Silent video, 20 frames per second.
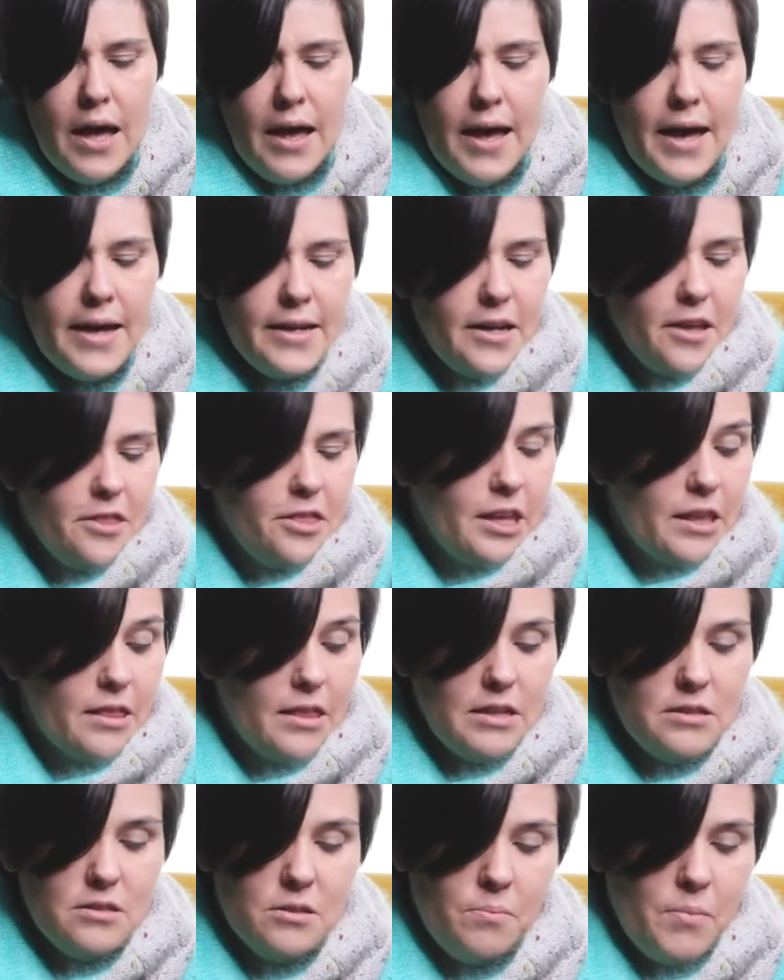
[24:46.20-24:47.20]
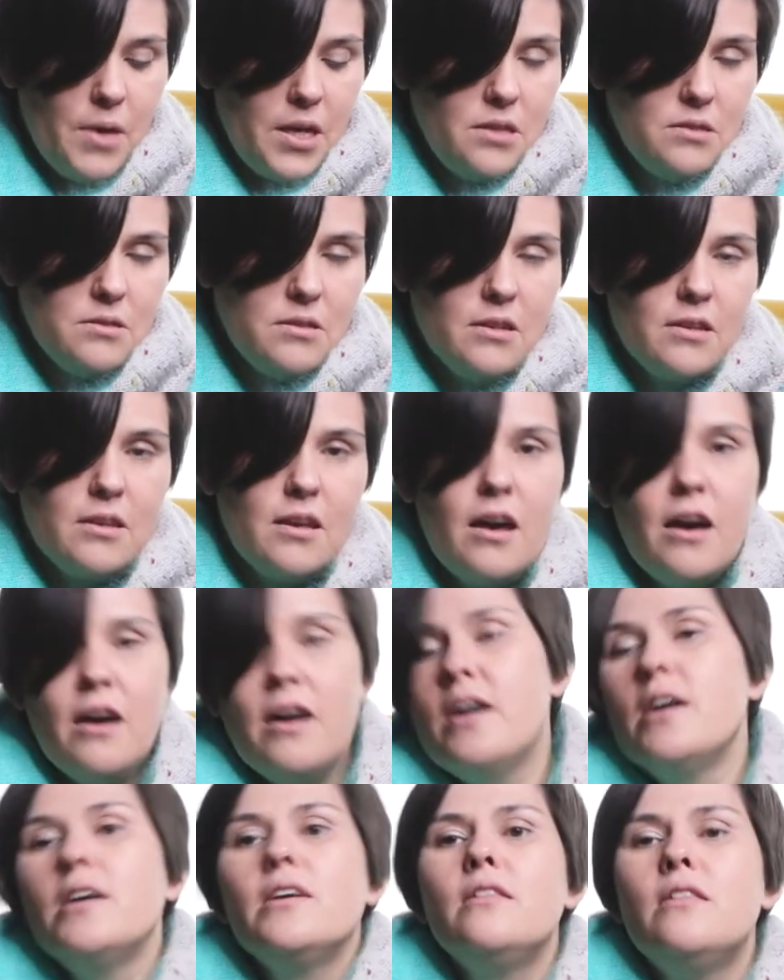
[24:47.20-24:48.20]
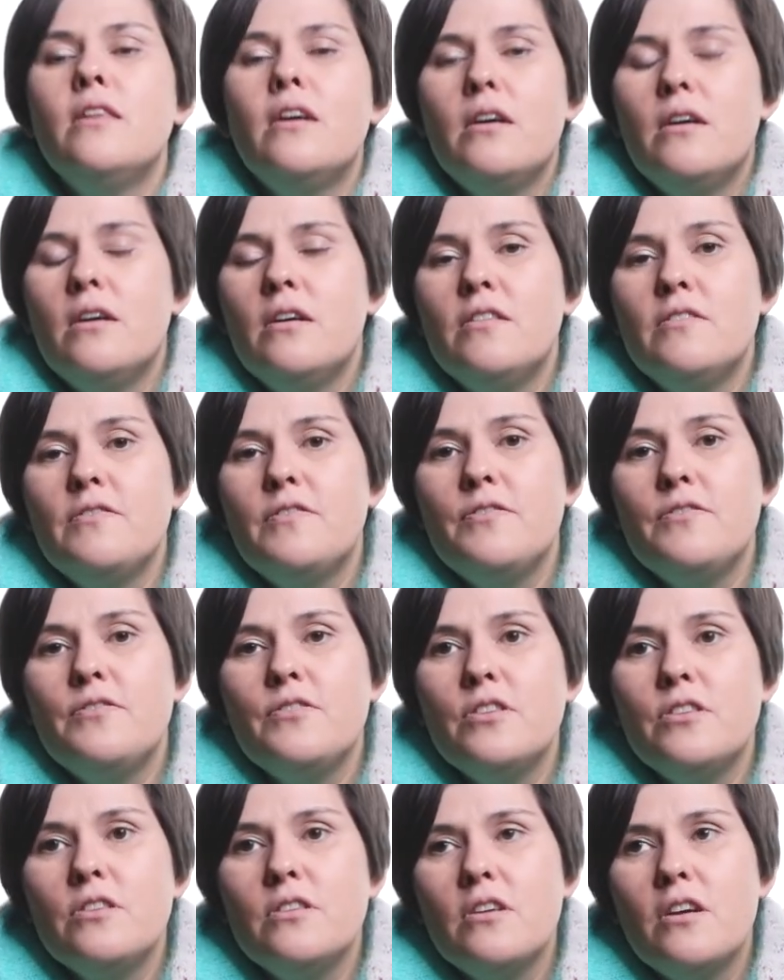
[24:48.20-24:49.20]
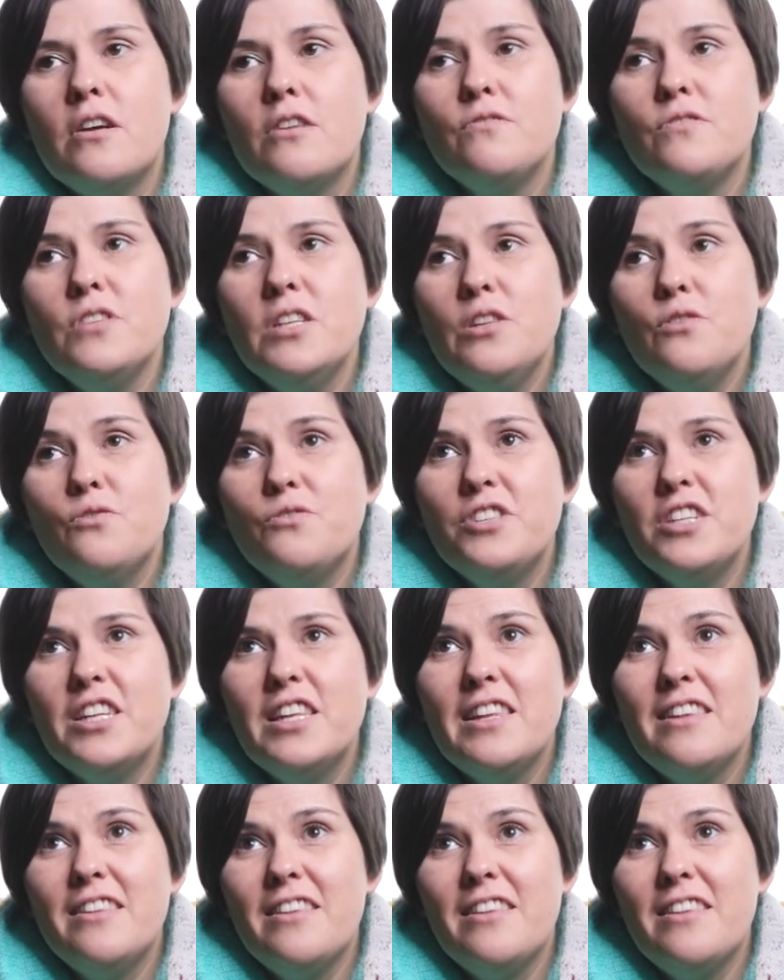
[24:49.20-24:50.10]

And I think that's amazing. I love, I really, really